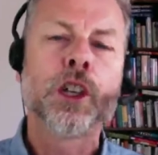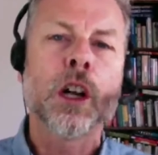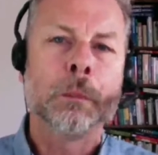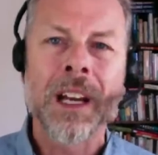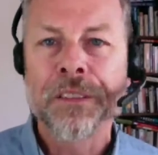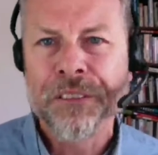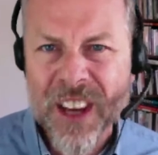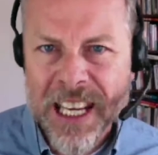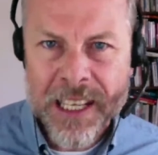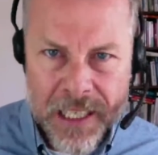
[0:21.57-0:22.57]
shopping
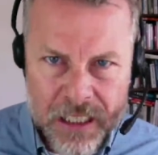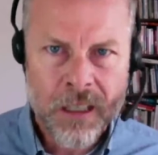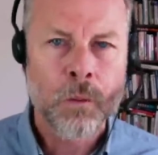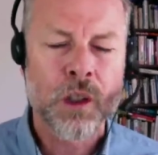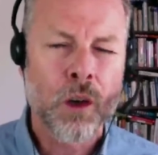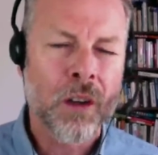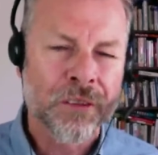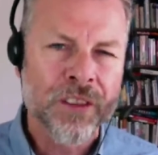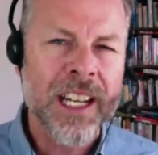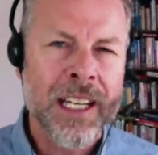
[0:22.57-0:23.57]
feed, what's called a
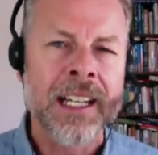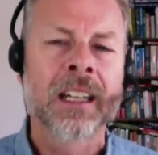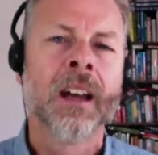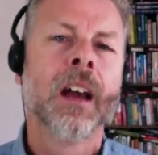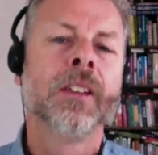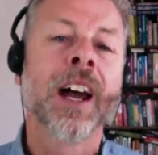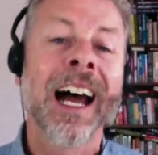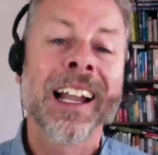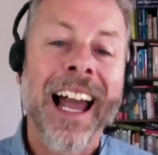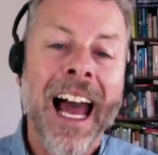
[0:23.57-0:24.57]
feed, that
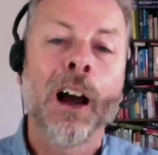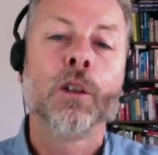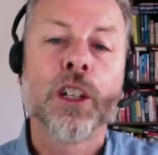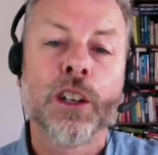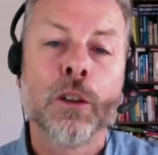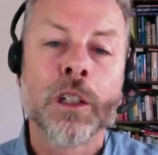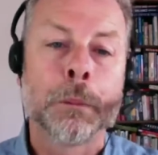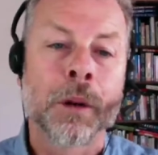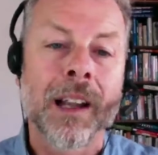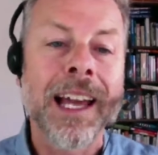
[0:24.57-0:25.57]
allows you to
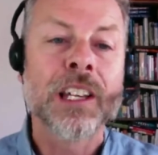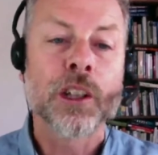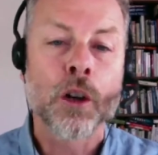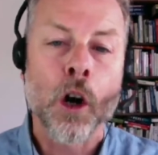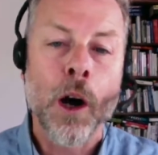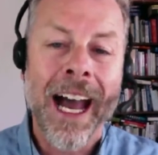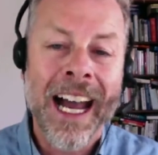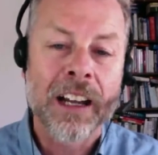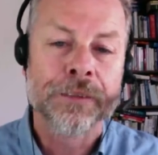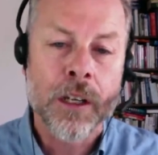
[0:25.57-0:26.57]
place your
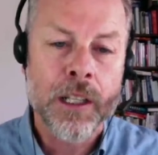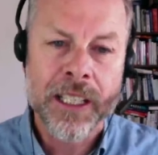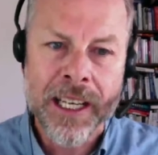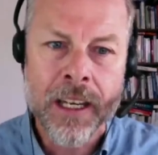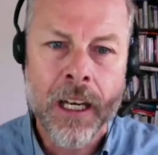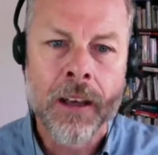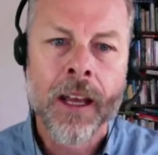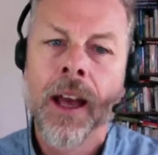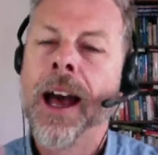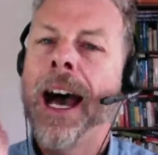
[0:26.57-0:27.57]
advert here.
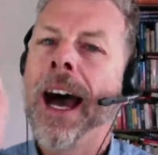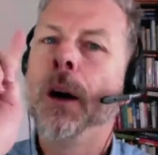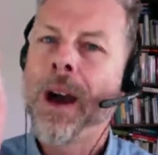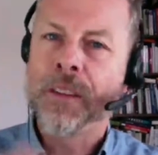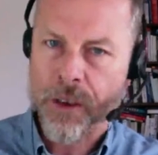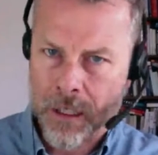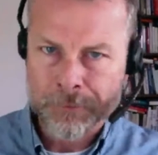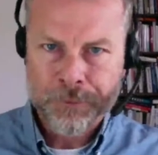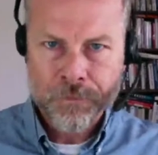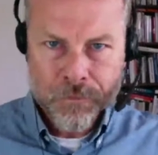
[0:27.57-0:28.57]
However,
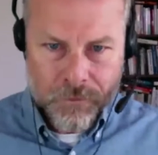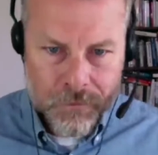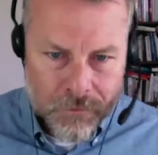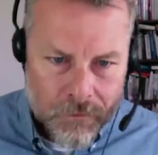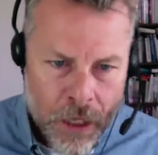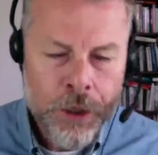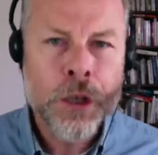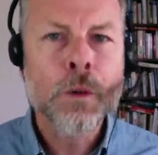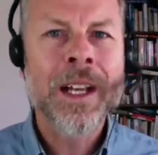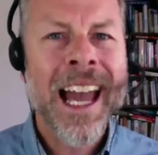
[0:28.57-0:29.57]

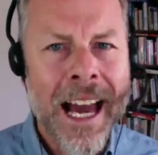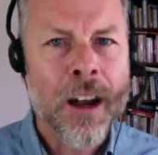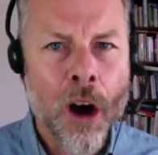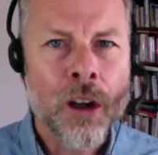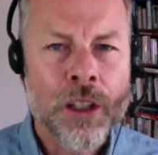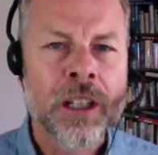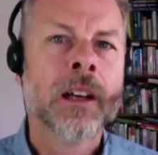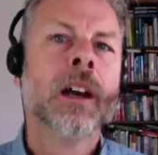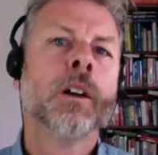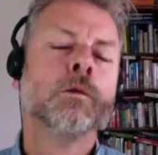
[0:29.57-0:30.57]
you cannot
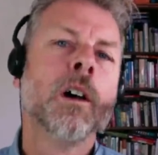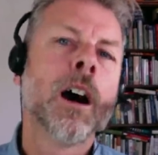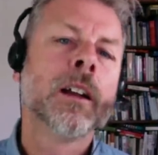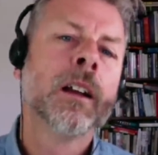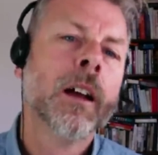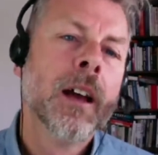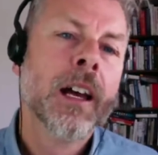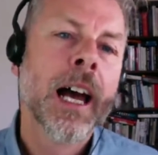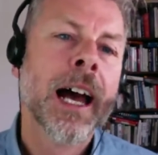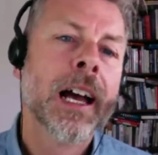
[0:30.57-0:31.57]
run
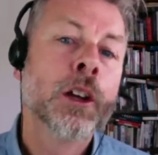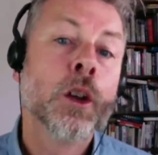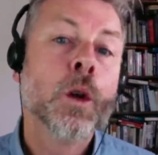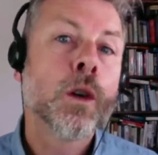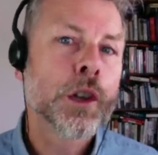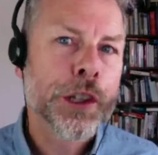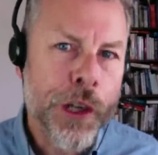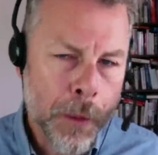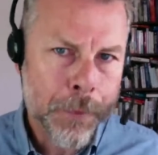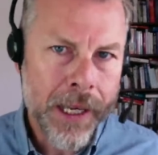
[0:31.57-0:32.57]
uh, Google
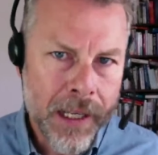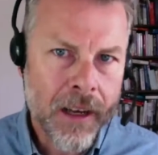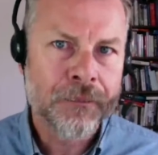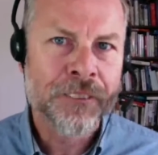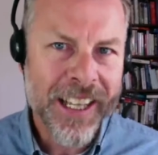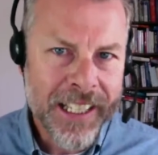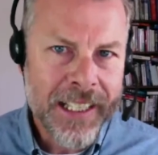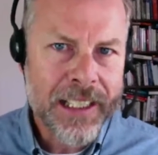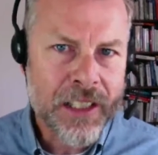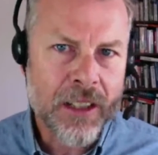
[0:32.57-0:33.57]
Shopping
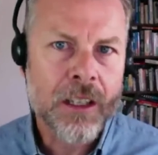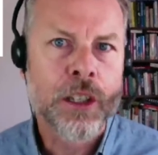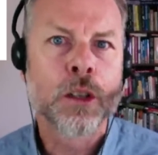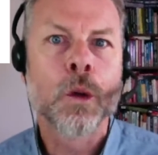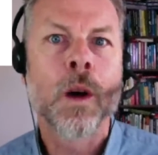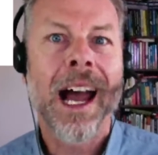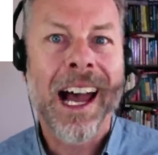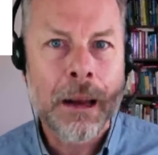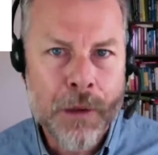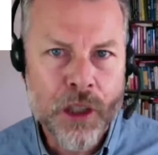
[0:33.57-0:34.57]
feeds to
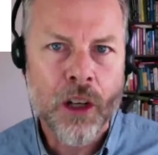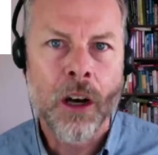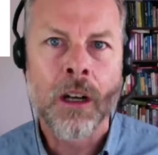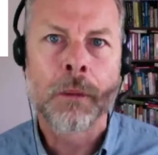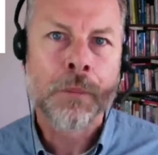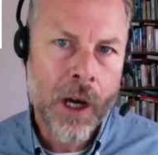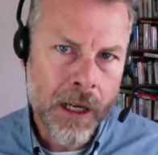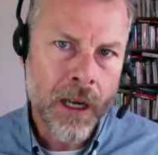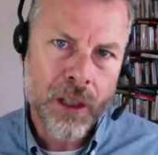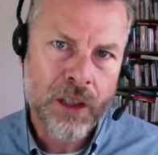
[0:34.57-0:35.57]
Amazon
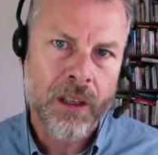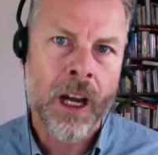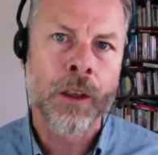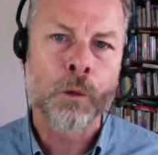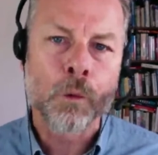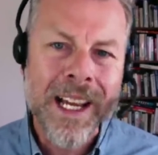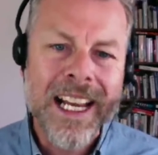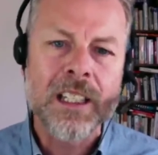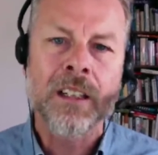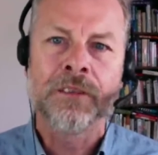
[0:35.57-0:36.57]
products. And the
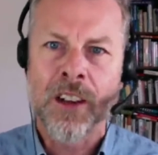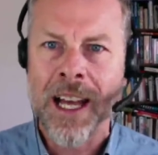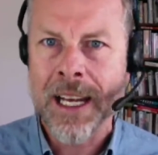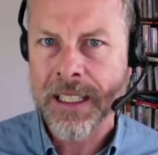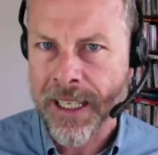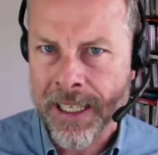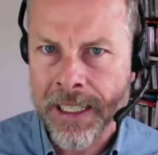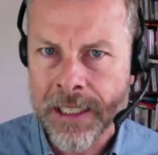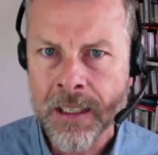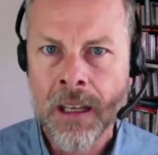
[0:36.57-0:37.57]
reason for that
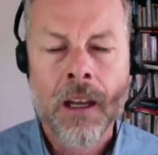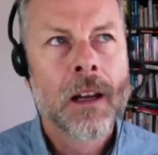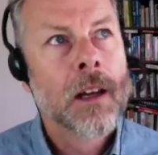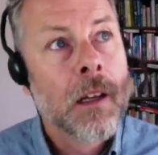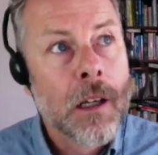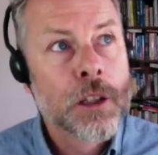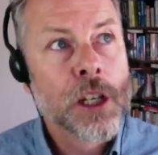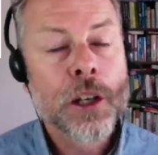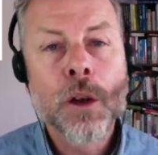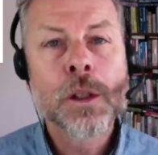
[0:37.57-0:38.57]
is to
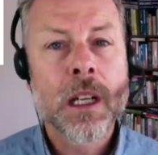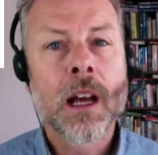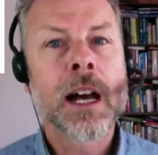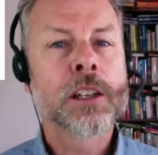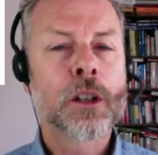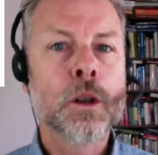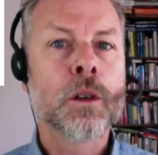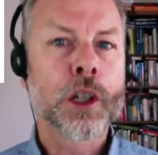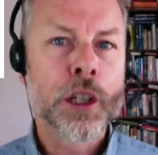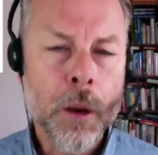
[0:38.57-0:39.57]
utilize Google
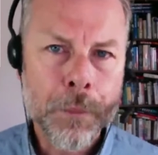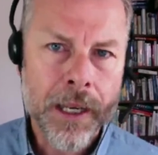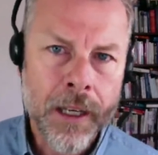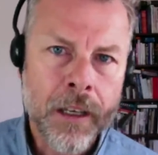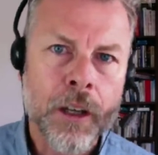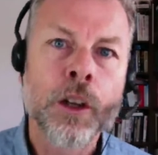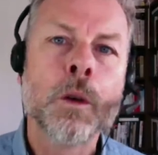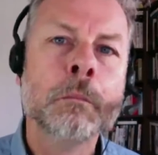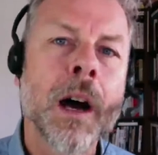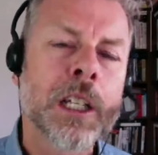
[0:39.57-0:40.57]
Shopping, you
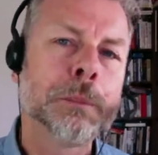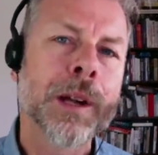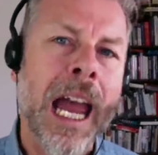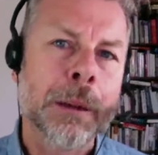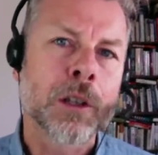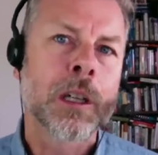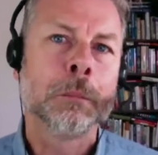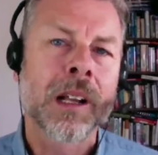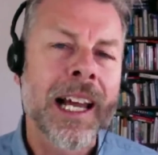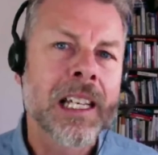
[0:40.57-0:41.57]
must be able to
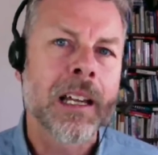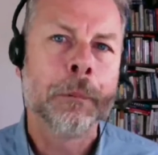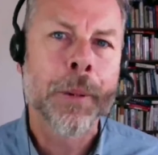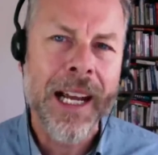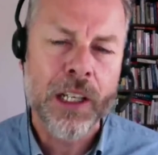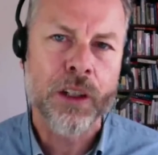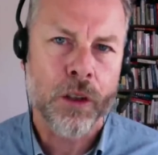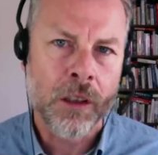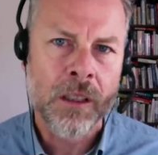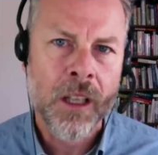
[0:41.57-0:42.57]
place a
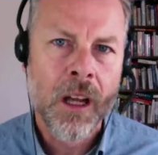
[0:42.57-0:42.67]
pixel